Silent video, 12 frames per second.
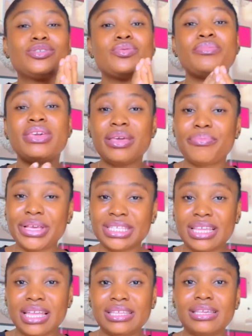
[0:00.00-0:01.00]
to me
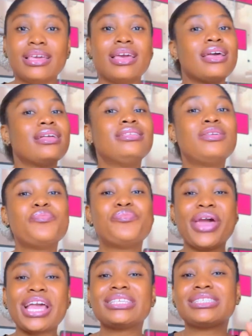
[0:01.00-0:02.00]
personally, the
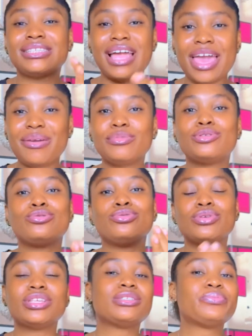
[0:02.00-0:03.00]
best time to
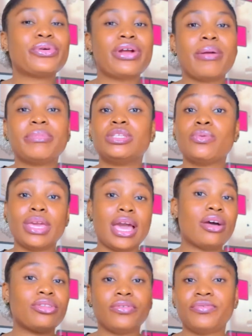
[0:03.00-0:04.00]
do this program is when you're
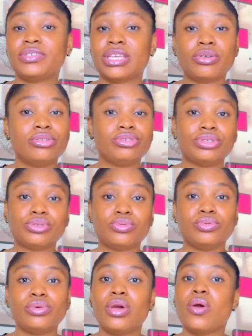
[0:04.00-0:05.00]
out of secondary
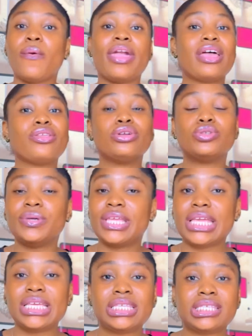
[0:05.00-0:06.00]
school, when you're not doing
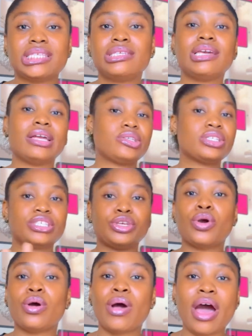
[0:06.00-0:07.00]
anything, you're just in
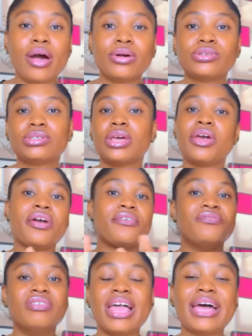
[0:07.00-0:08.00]
your house,
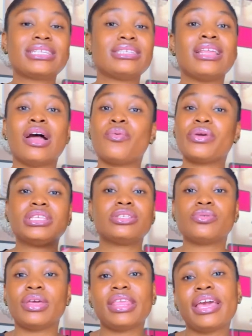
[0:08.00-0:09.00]
relaxing and waiting
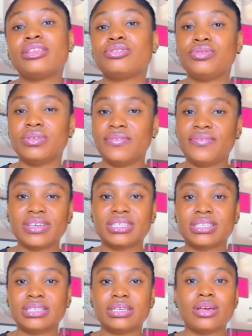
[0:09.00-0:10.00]
to enter into the
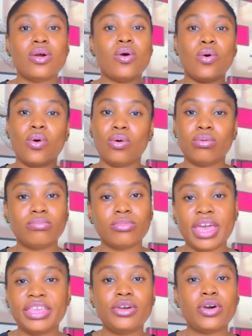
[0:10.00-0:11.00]
university or
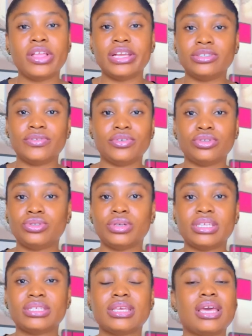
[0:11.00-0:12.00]
any college of your
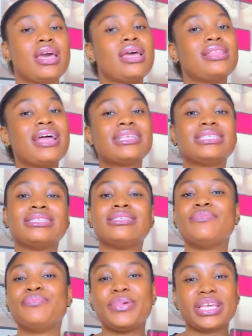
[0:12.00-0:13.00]
choice. That is
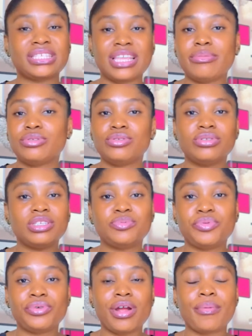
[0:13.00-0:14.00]
the best time to do this
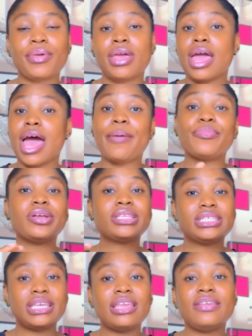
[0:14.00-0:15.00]
program. I'm not
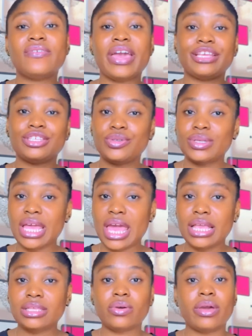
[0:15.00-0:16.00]
saying if you're a
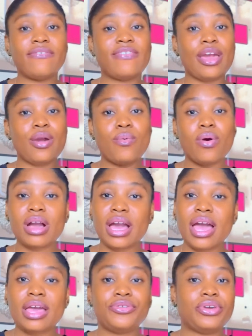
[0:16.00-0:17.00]
student or if you're a
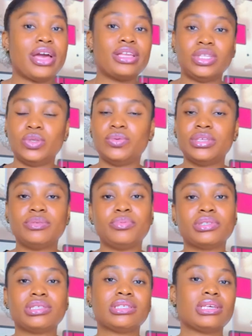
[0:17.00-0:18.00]
worker, you can't do it,
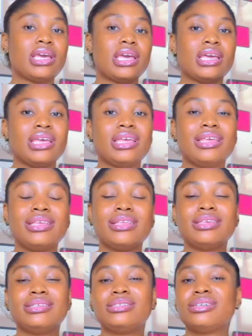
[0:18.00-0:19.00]
but
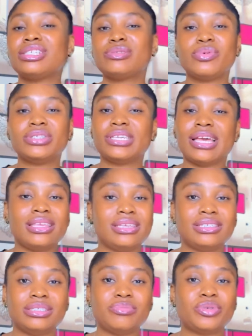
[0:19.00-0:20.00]
it's just more
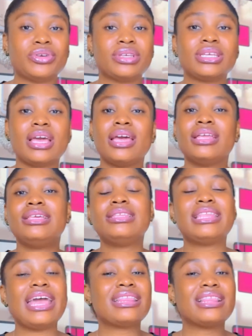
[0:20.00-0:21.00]
challenging because the
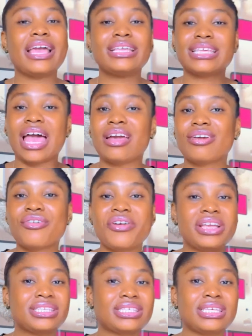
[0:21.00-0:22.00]
deadlines are
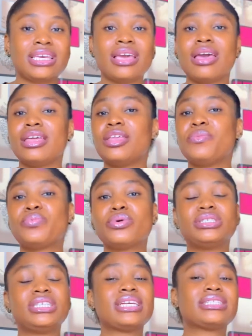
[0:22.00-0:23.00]
crazy, the
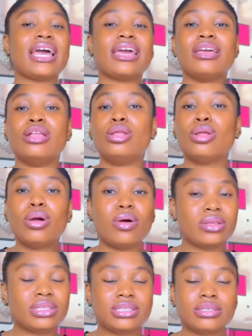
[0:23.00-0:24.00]
projects are a
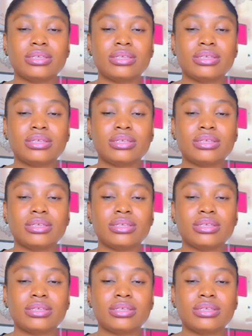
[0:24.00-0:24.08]
lot.